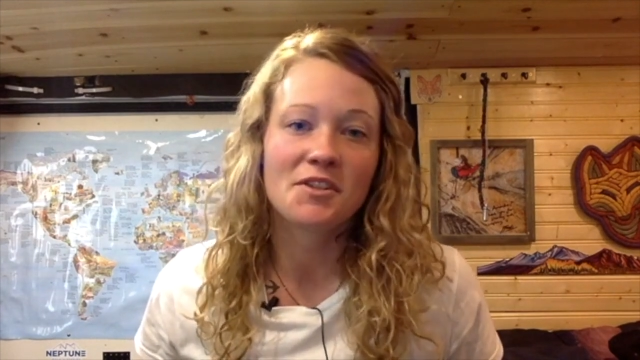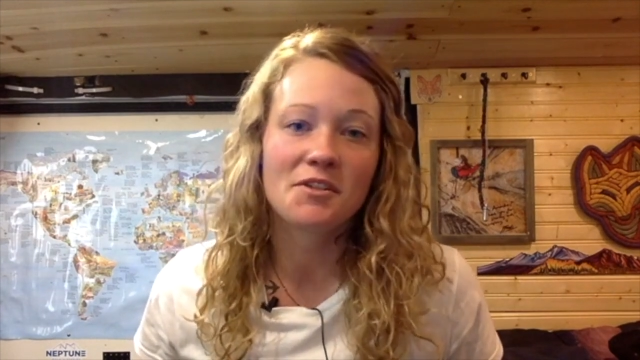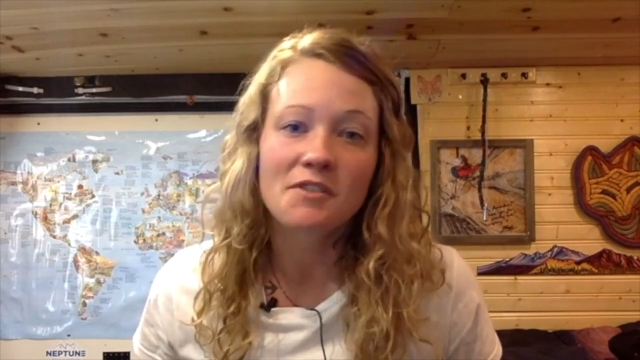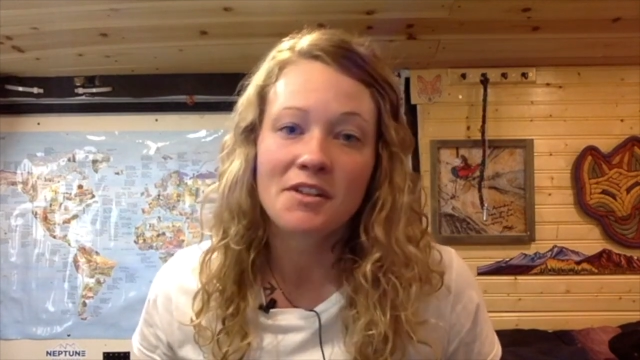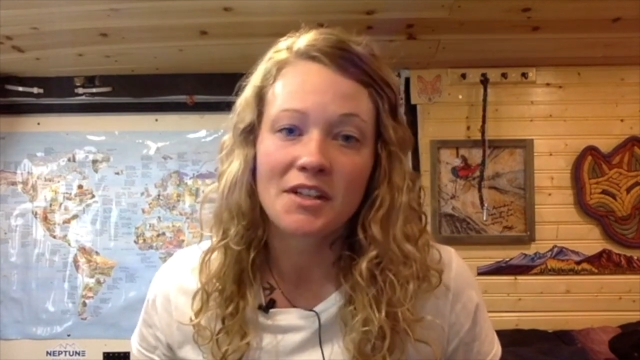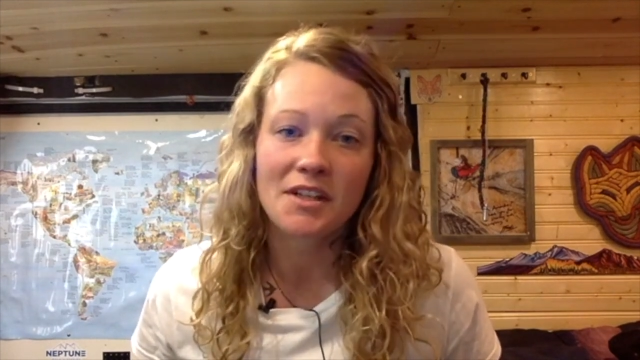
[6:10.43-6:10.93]
So
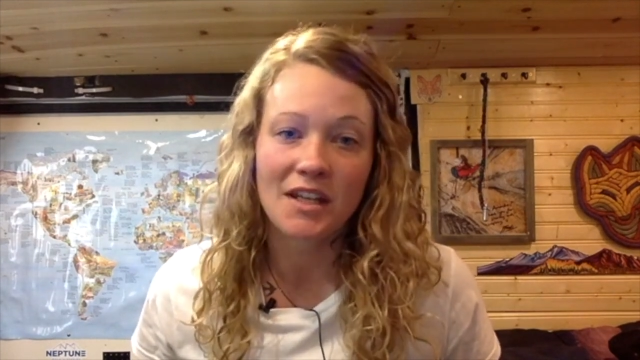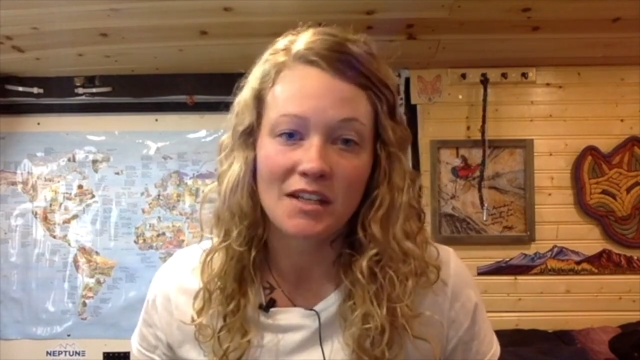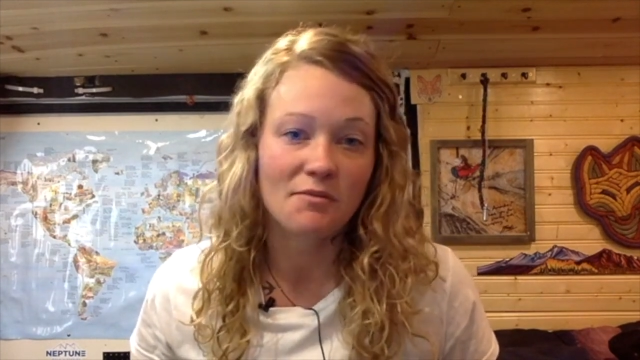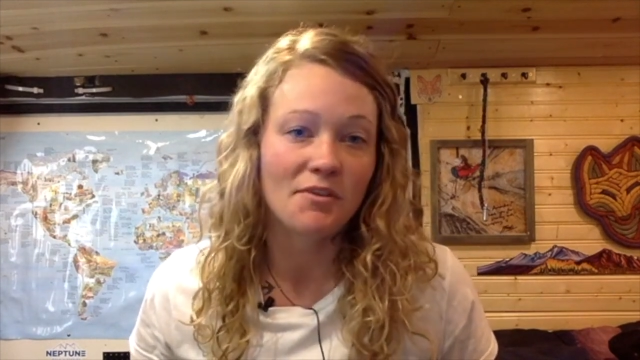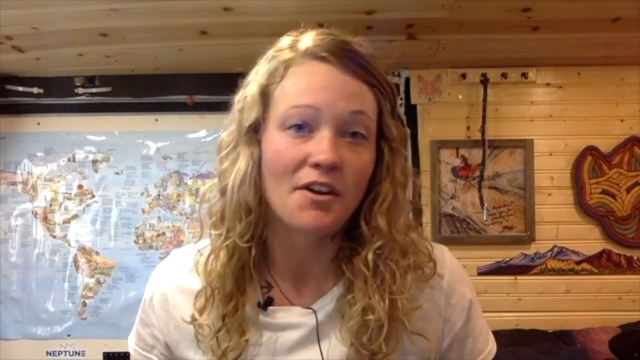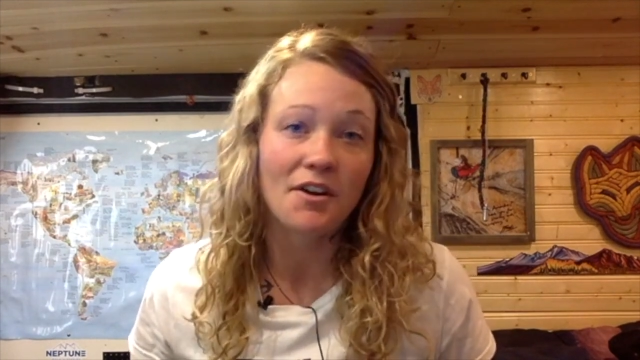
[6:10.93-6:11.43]
you can
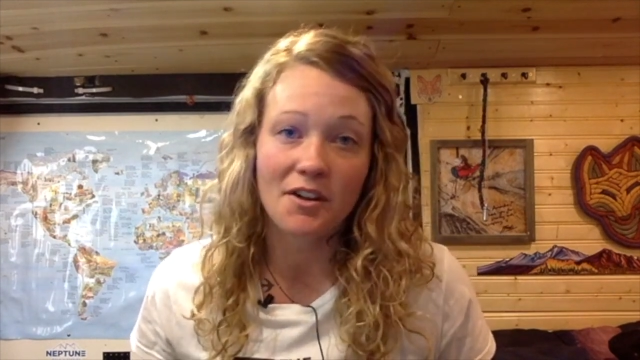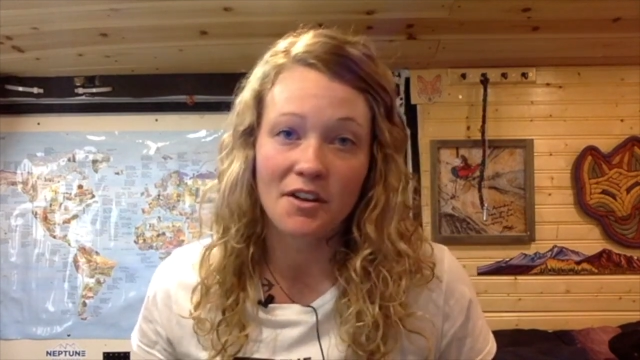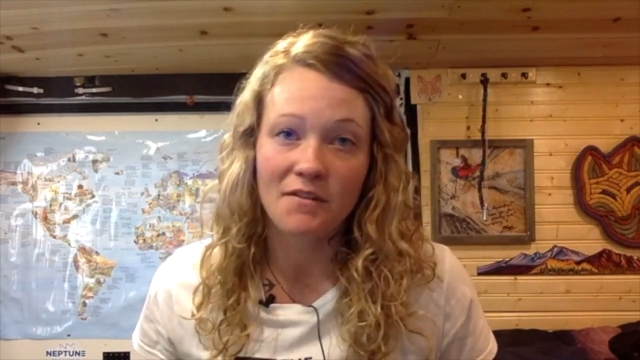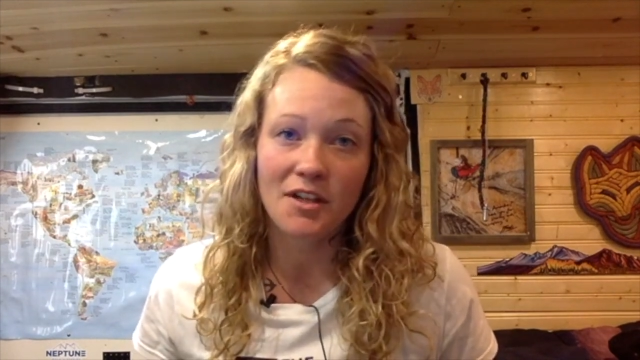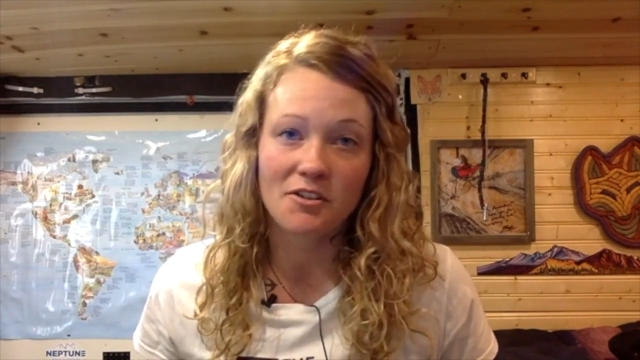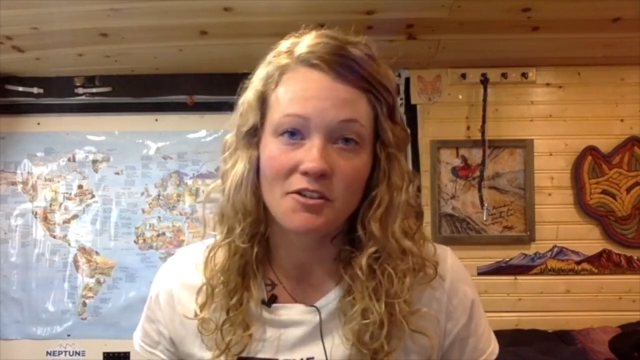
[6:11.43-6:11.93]
connect with other
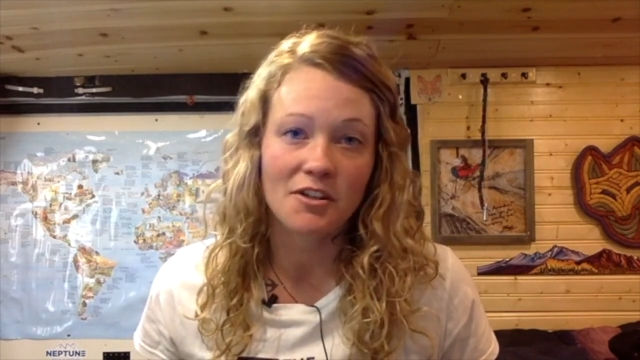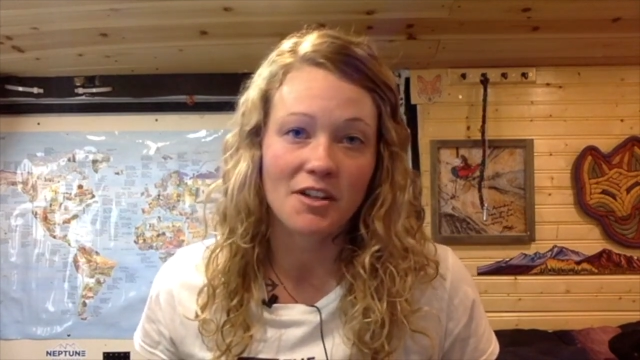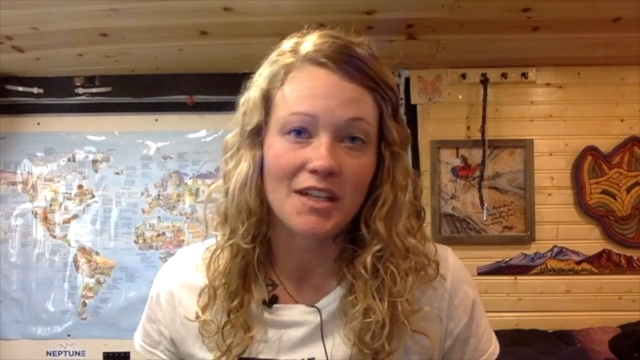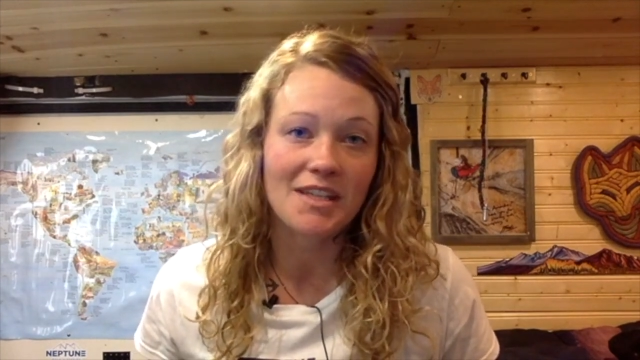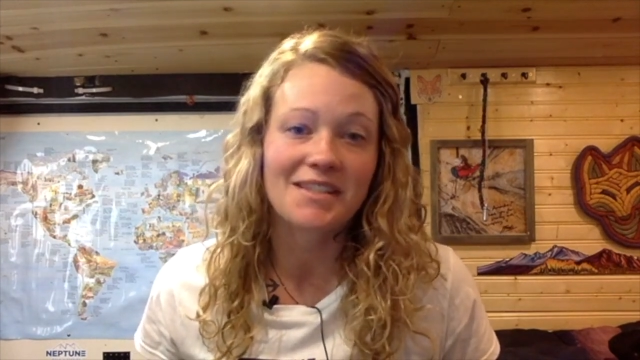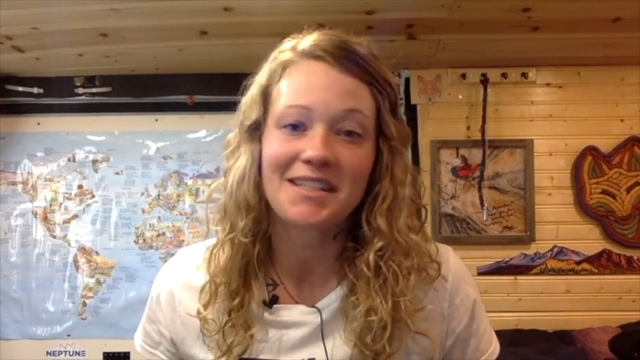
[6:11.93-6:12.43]
adventure
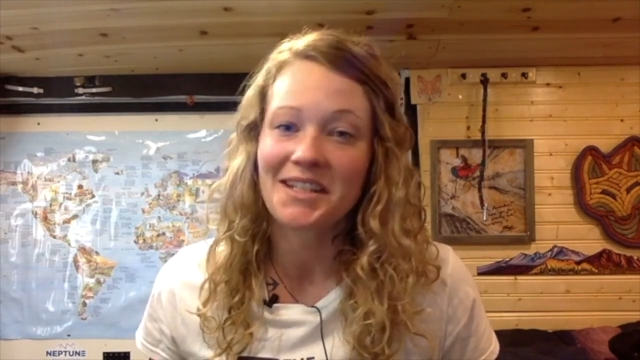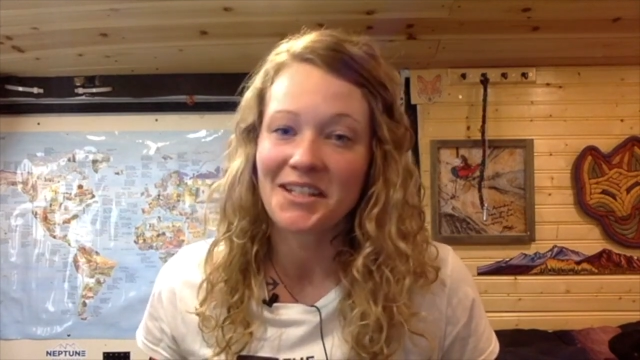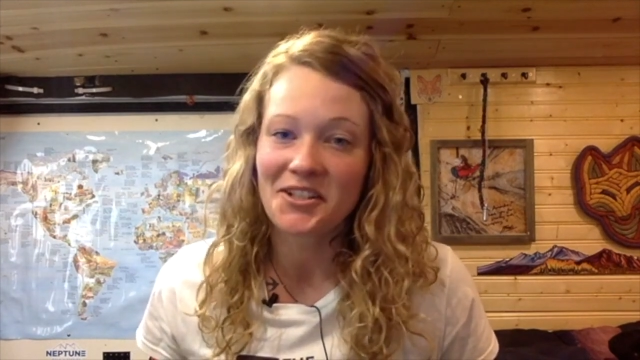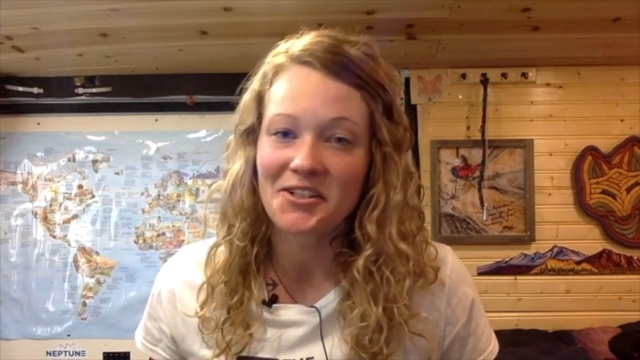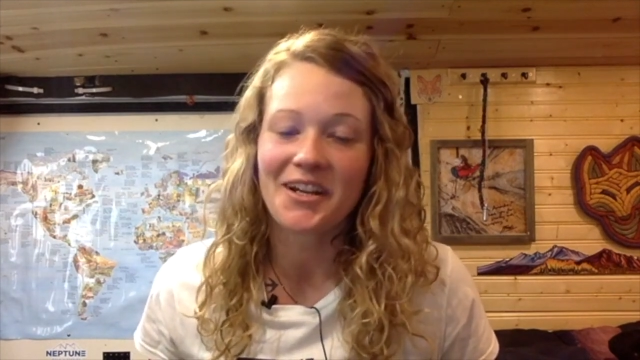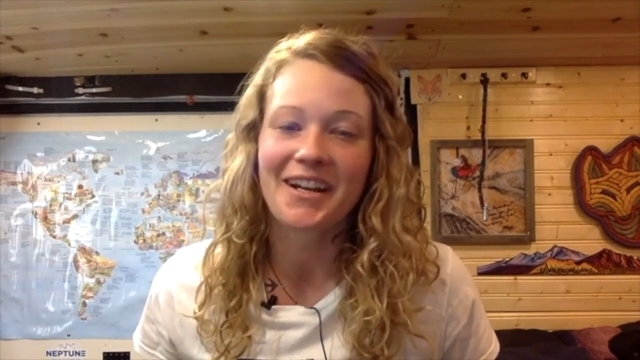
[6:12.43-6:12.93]
junkies
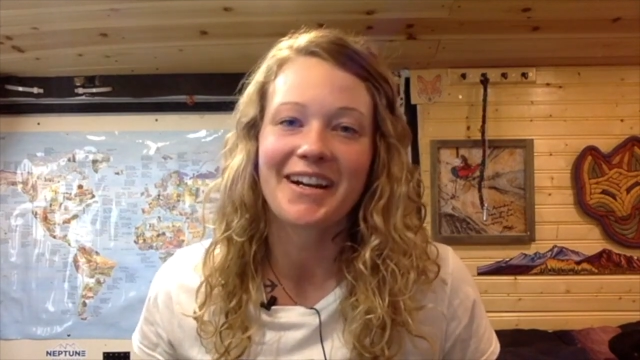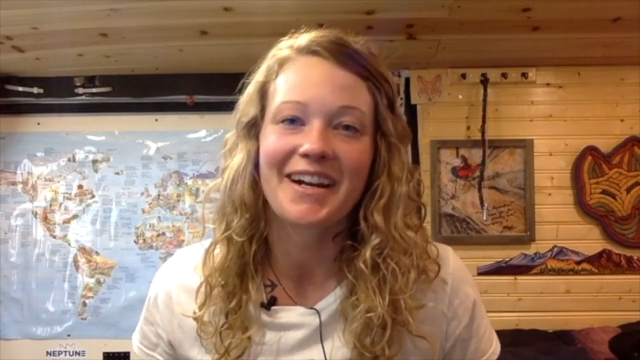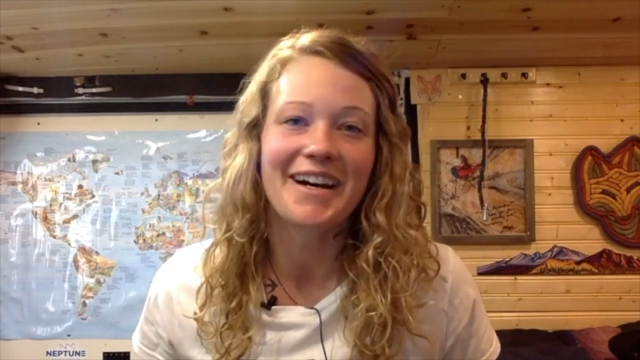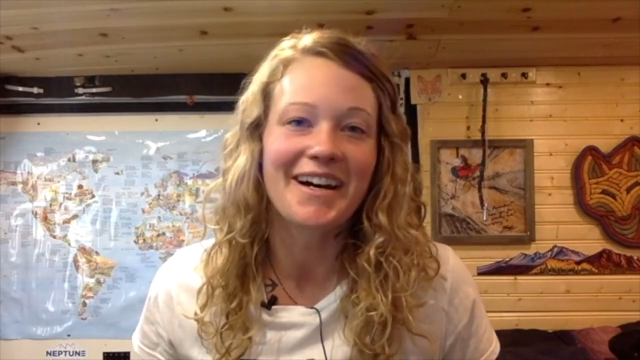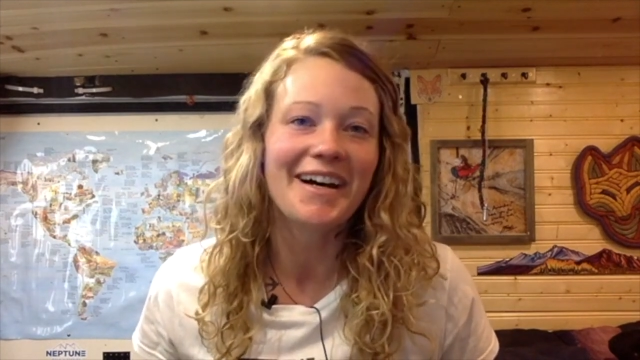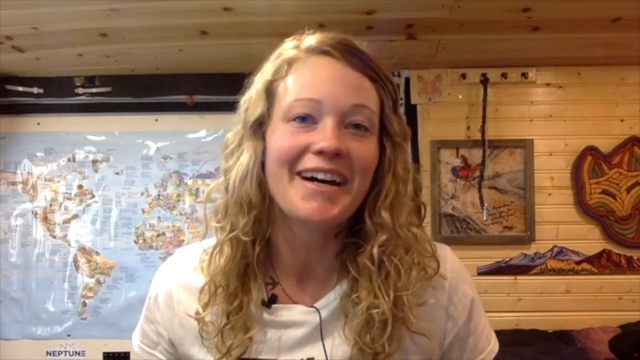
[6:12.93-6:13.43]
in your
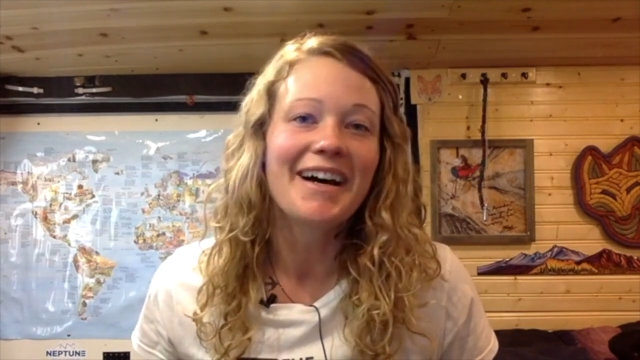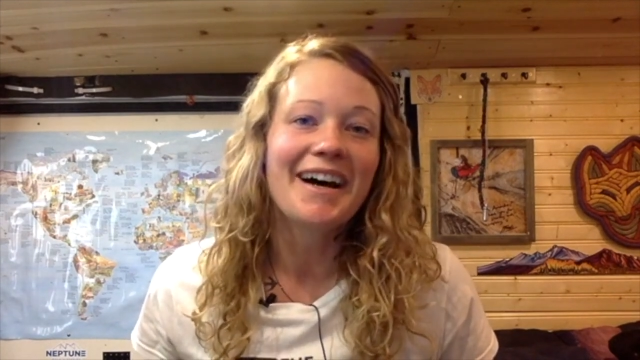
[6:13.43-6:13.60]
area